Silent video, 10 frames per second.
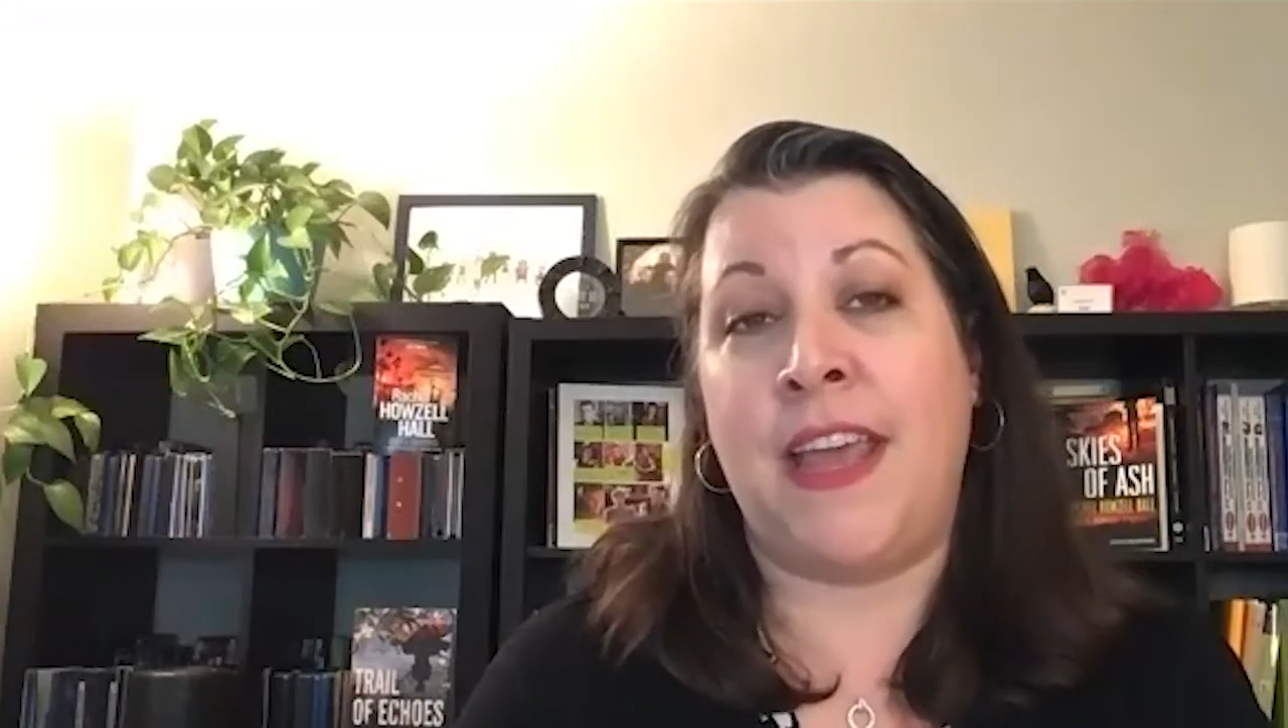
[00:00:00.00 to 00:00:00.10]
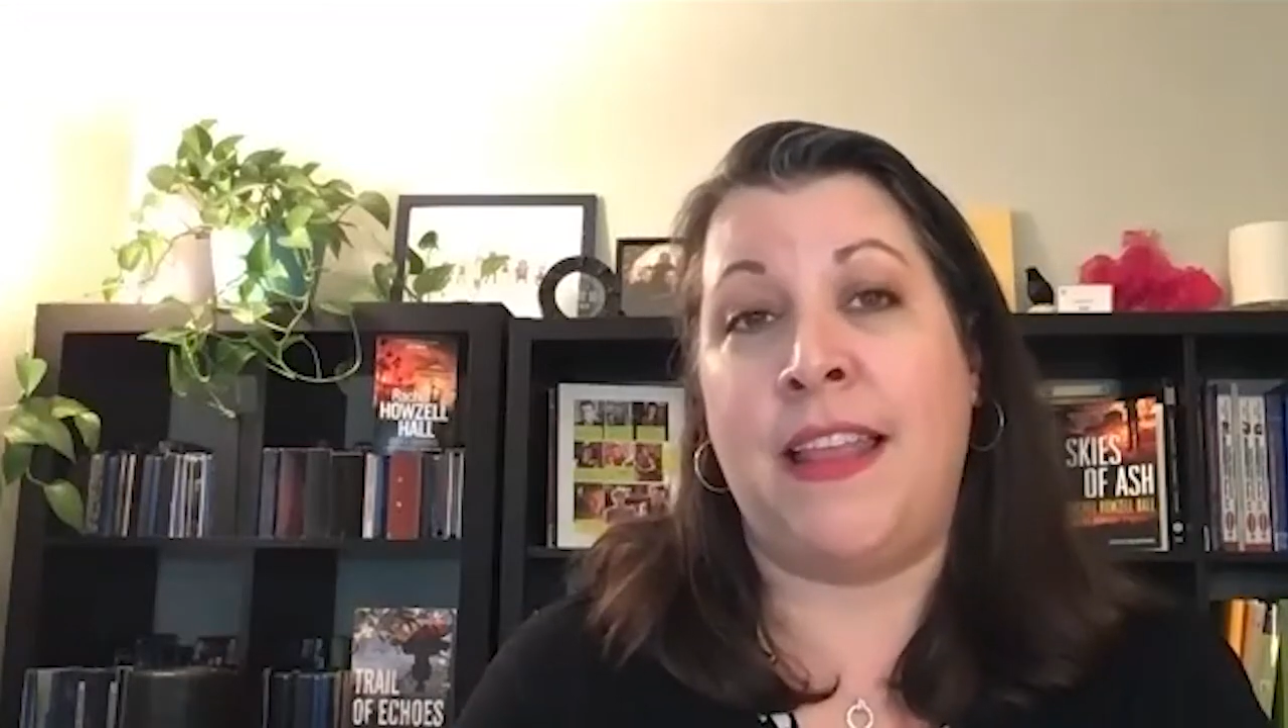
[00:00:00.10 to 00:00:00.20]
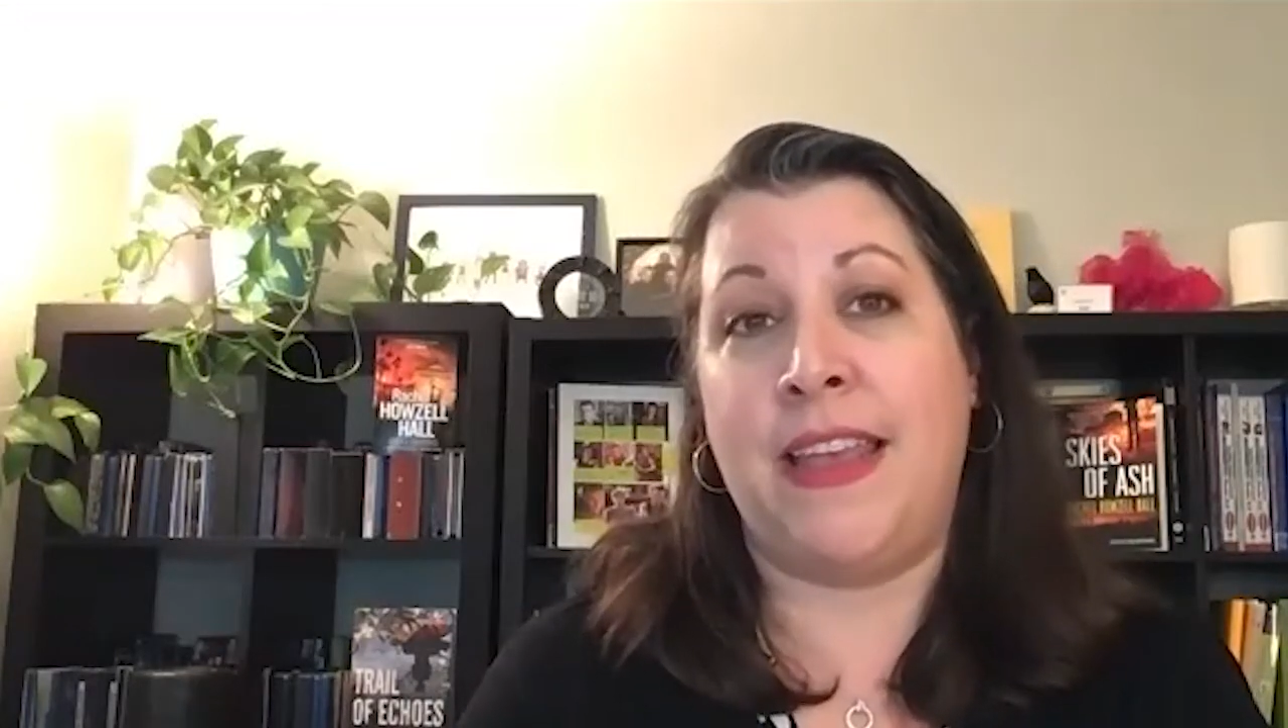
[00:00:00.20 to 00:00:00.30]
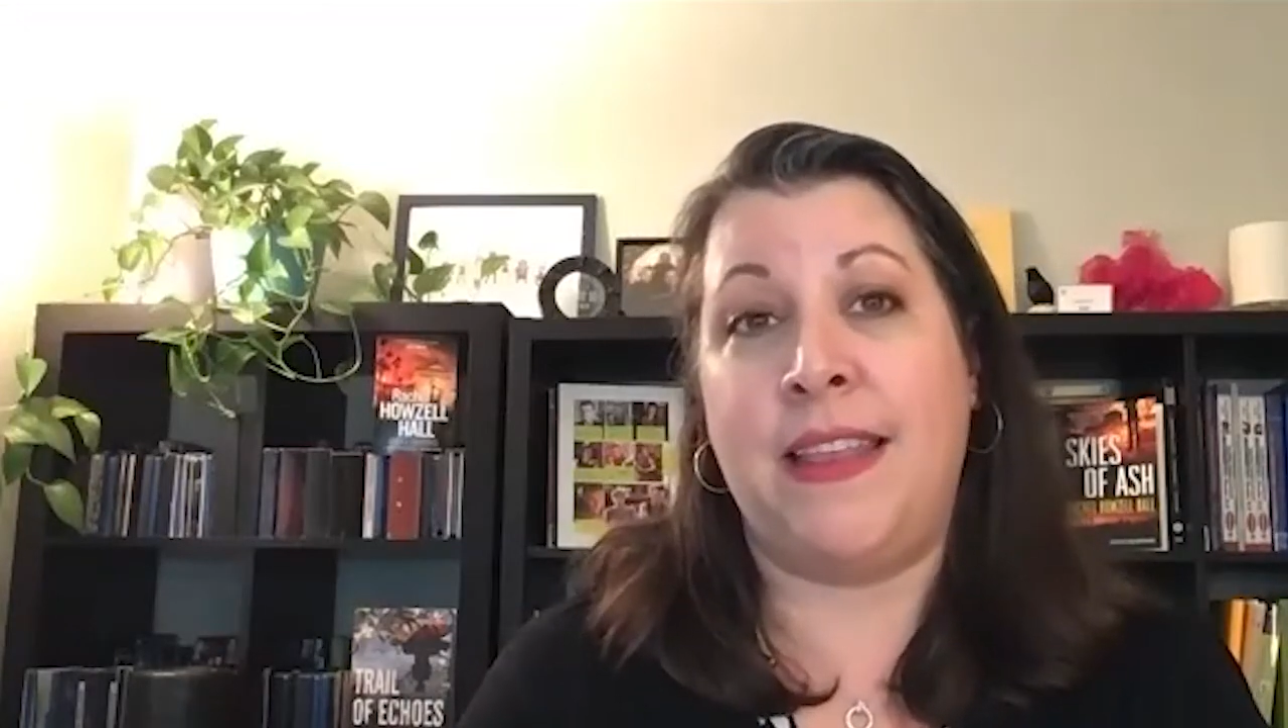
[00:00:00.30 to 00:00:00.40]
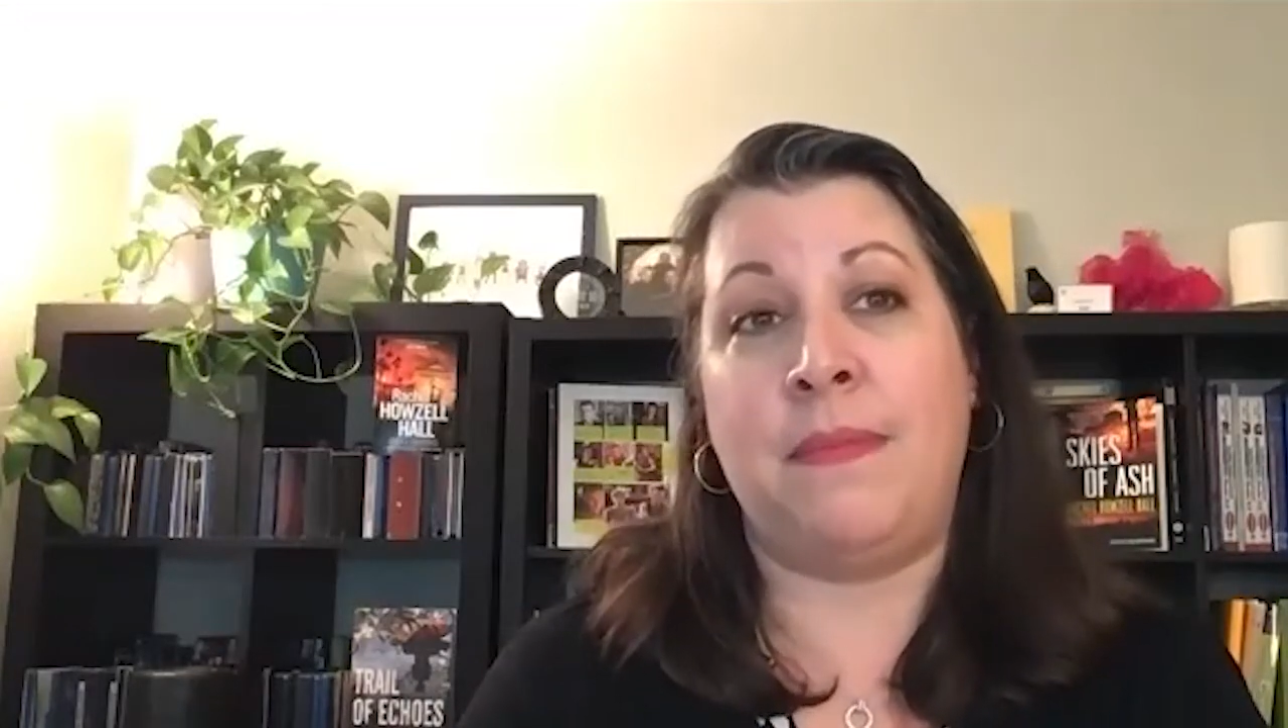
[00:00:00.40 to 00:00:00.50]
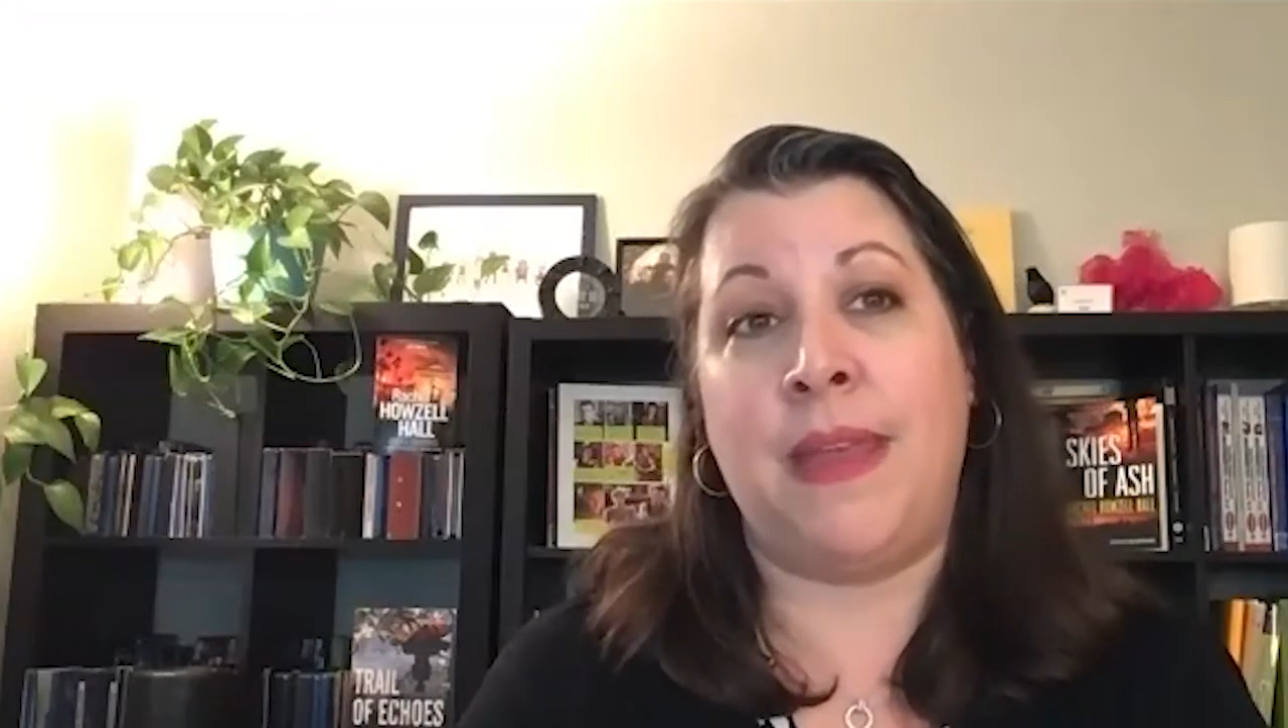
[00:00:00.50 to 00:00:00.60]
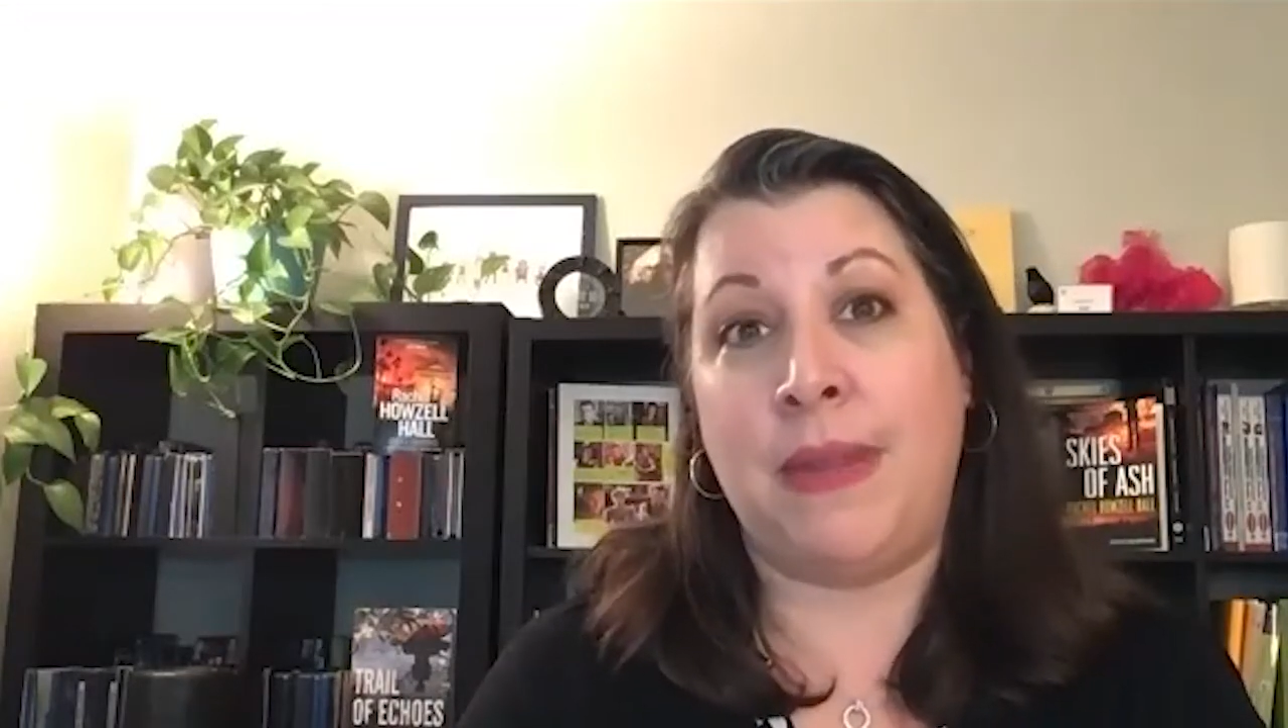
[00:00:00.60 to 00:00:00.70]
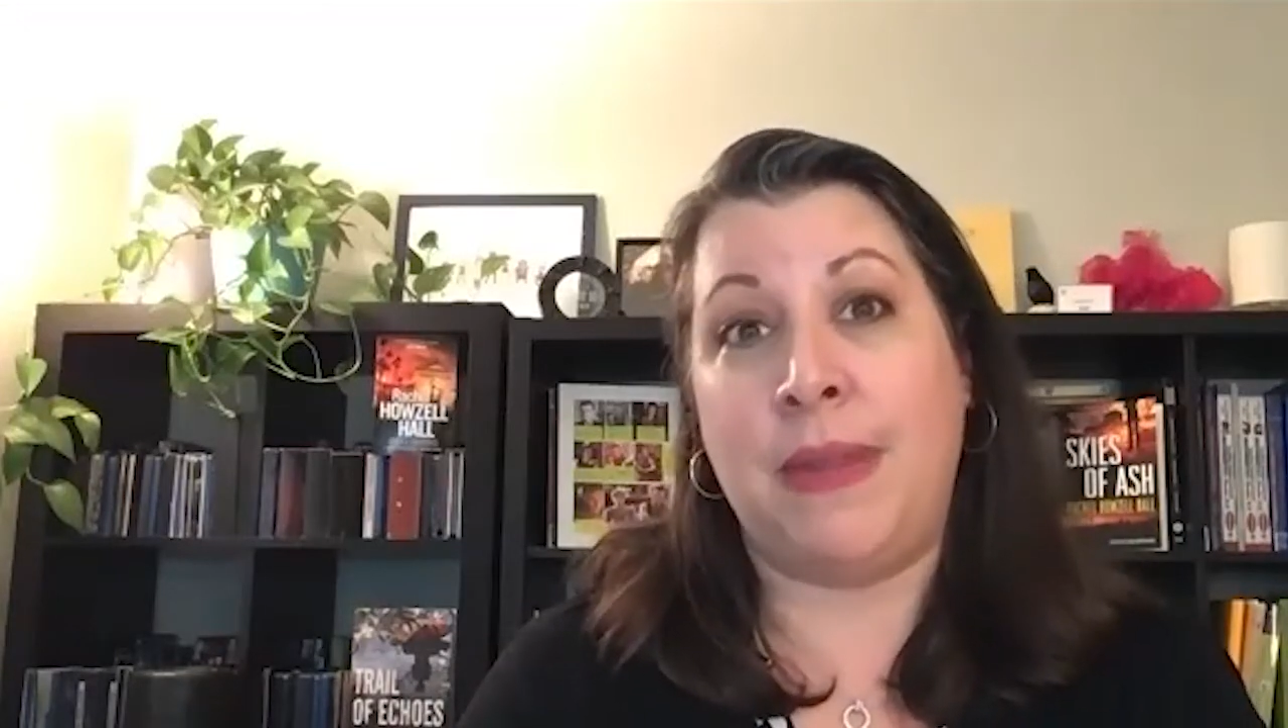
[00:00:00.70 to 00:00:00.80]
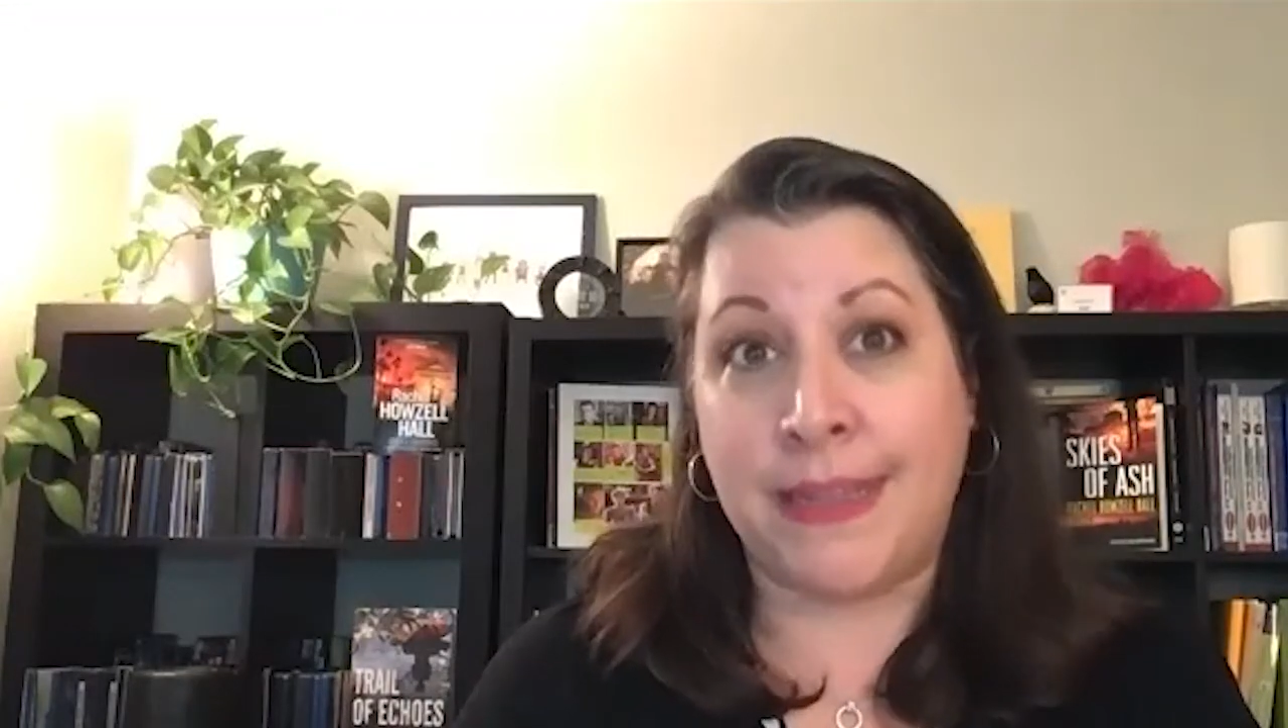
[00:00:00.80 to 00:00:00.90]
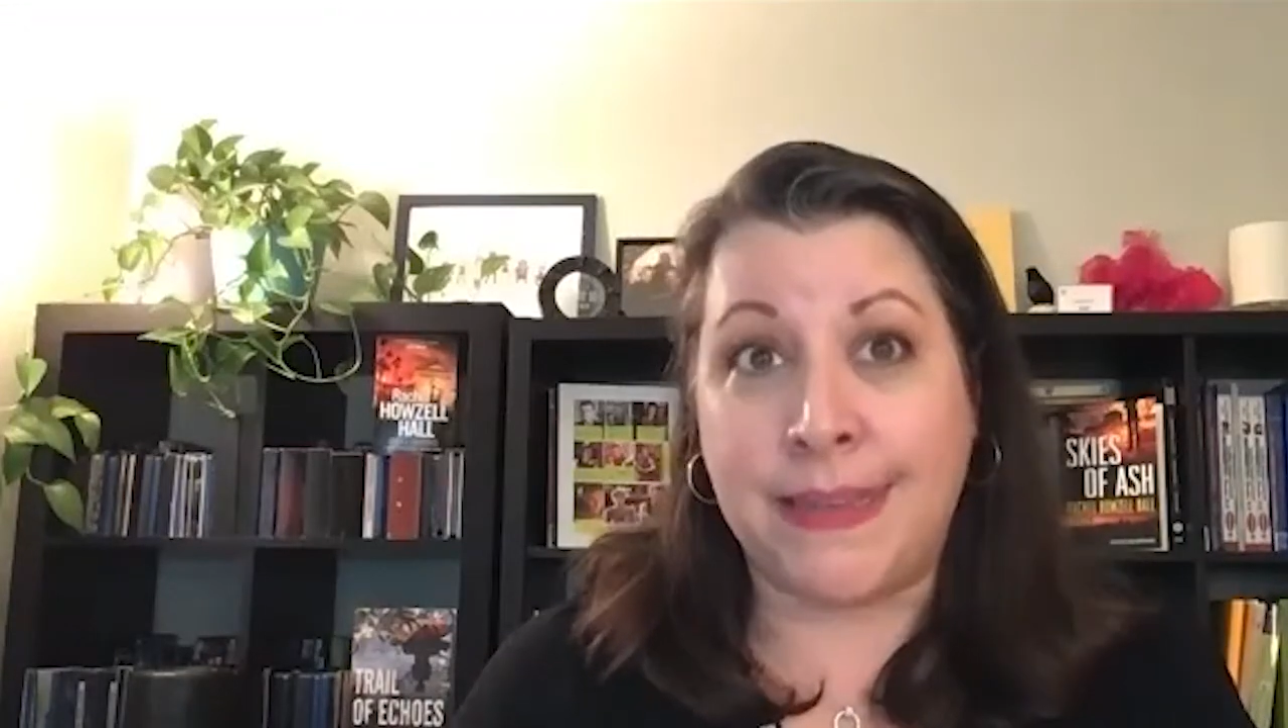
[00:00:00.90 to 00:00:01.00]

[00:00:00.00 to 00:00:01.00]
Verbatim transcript: LA that maybe you